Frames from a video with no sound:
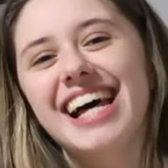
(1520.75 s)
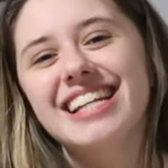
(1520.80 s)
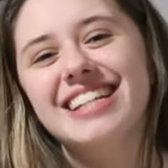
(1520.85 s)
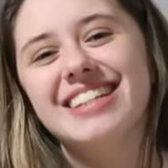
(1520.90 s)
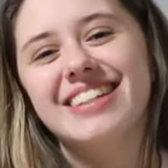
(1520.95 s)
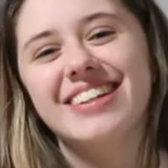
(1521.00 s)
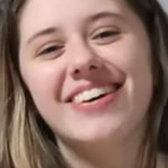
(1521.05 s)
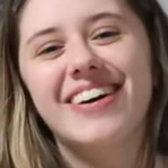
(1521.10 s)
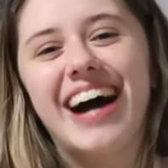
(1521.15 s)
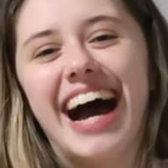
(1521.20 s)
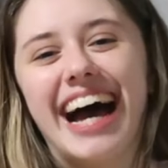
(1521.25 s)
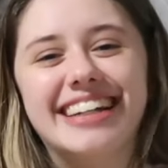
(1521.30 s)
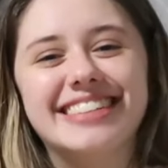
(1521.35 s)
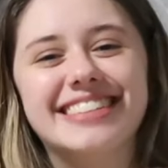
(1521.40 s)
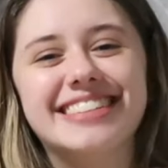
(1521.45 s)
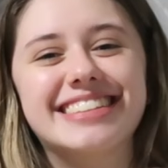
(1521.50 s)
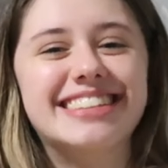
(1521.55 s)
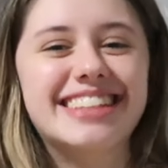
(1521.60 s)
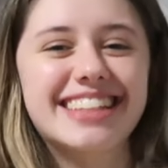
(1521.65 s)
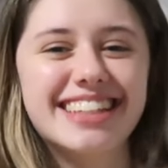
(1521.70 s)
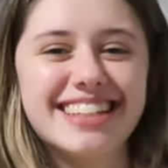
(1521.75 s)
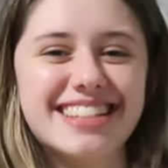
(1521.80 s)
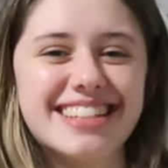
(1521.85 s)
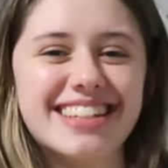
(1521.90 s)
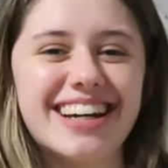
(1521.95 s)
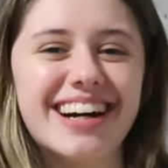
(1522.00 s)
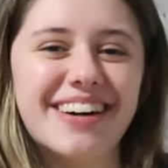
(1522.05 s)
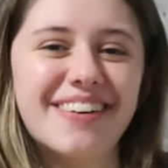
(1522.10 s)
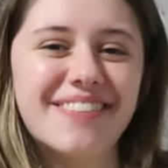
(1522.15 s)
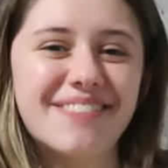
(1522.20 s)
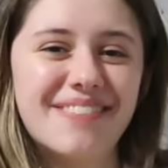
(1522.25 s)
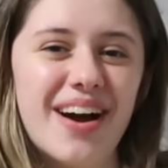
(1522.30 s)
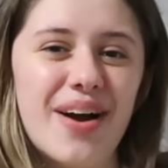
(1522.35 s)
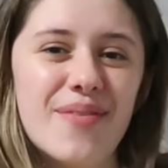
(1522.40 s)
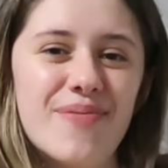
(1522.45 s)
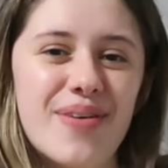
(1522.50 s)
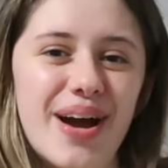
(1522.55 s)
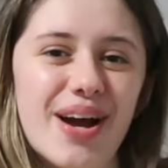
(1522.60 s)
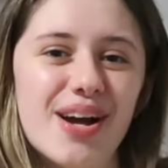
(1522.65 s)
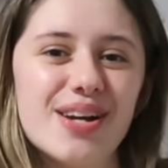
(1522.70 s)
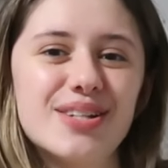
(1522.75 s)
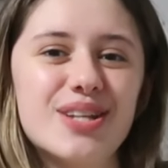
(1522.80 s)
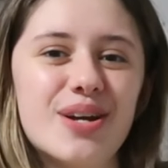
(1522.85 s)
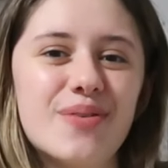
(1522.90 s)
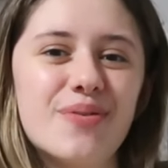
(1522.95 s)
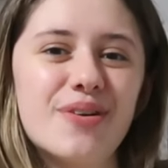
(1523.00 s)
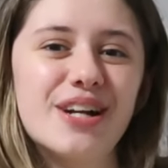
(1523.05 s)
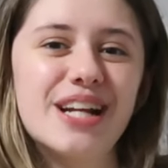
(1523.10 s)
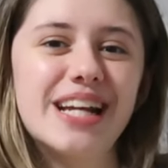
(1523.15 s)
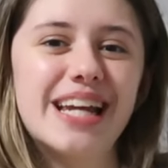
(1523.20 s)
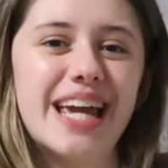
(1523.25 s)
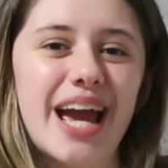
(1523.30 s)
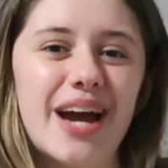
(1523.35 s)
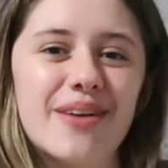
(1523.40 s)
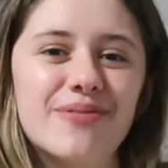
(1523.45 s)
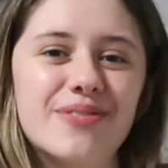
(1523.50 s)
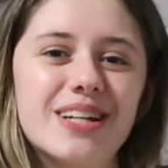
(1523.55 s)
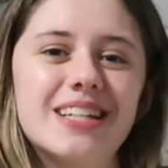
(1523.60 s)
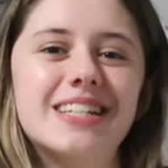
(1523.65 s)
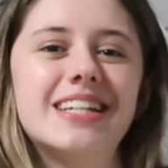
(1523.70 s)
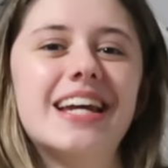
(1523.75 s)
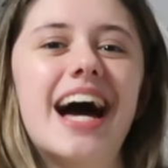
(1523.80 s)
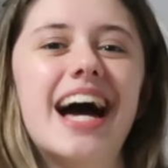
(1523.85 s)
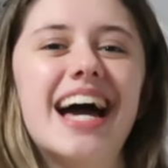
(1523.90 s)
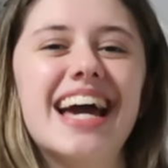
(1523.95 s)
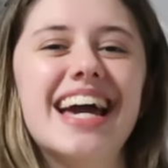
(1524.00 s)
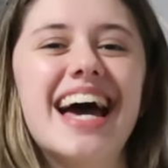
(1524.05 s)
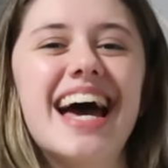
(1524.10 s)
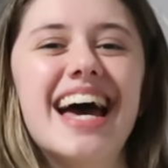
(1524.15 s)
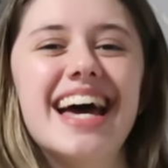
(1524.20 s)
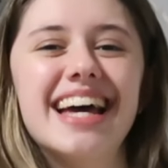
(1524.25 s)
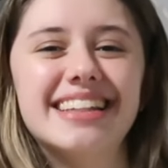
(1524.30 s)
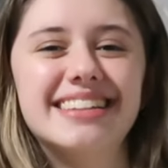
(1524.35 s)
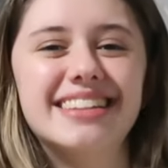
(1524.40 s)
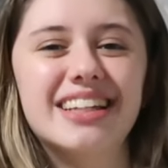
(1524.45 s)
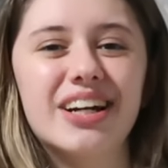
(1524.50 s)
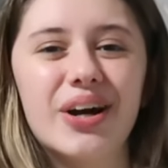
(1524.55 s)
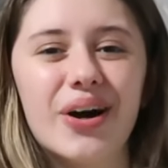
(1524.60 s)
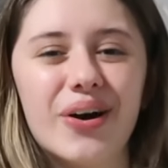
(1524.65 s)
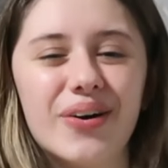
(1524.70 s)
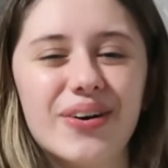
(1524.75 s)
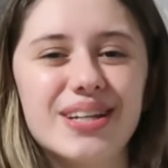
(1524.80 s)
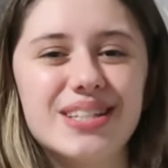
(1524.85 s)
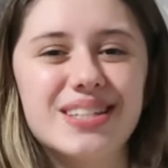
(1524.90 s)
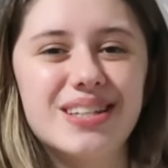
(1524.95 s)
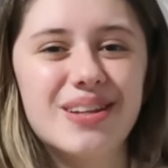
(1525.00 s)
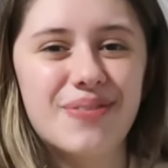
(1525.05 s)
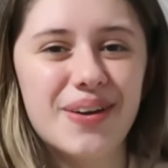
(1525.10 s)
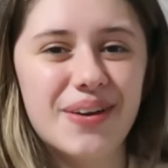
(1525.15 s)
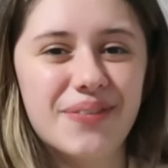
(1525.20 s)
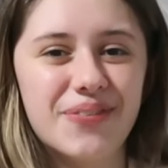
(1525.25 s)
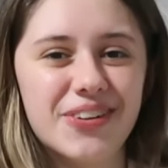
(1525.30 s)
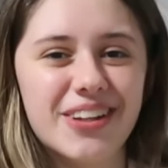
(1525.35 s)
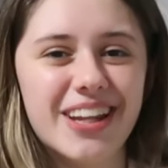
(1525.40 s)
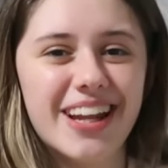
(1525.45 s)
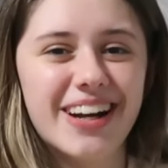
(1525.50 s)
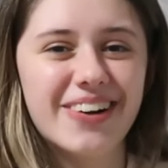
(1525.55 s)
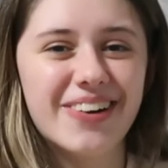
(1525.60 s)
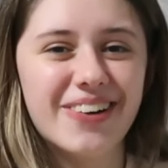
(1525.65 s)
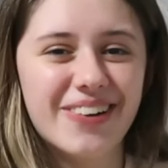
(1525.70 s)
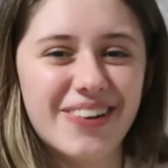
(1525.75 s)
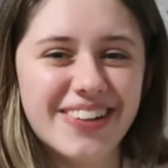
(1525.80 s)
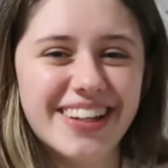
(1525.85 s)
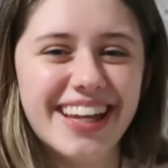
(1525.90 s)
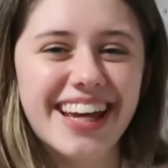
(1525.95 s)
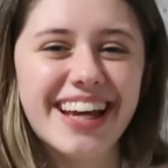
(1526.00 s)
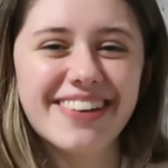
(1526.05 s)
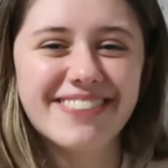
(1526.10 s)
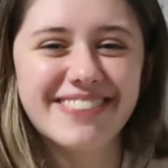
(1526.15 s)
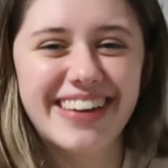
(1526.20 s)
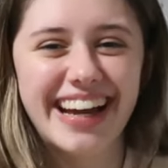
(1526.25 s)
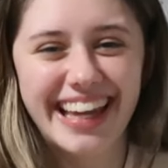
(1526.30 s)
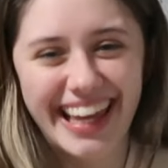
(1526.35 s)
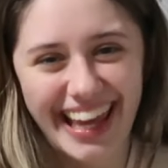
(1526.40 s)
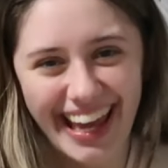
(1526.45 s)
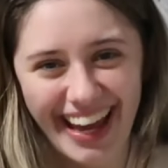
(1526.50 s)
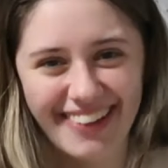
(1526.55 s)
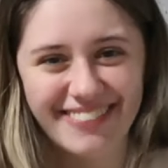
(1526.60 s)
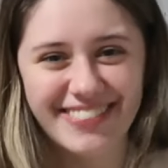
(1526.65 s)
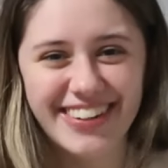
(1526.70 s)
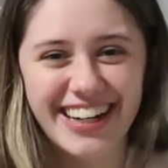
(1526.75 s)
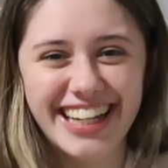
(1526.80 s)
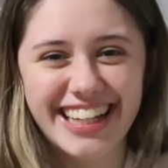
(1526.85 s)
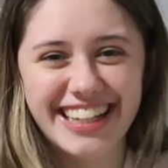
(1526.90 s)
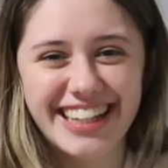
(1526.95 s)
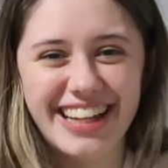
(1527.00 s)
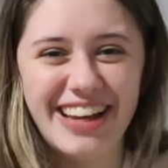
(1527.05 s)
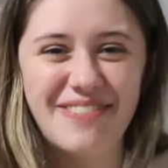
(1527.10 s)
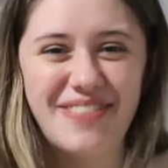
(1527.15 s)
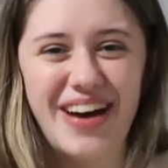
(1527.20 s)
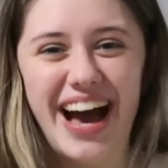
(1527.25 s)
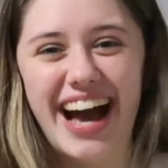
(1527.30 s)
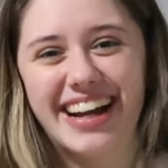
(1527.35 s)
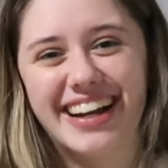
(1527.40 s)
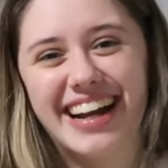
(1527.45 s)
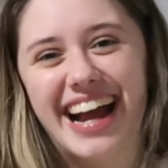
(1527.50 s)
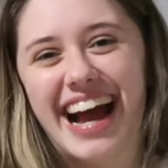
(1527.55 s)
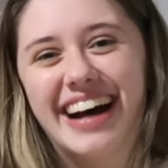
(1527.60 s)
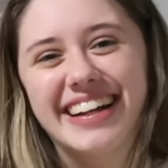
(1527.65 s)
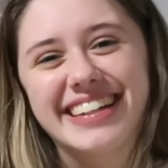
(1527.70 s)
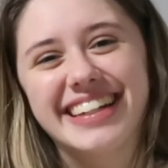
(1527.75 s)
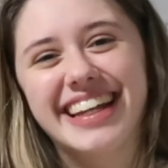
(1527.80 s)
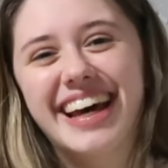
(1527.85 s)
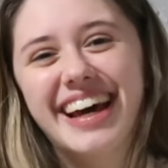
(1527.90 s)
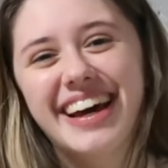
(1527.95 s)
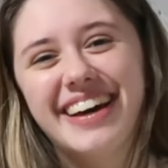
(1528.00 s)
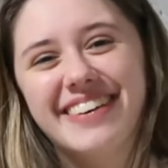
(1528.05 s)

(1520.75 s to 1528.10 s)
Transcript: So I don't think so. My parents are pretty camera shy and they're always the people that are holding my camera in the background.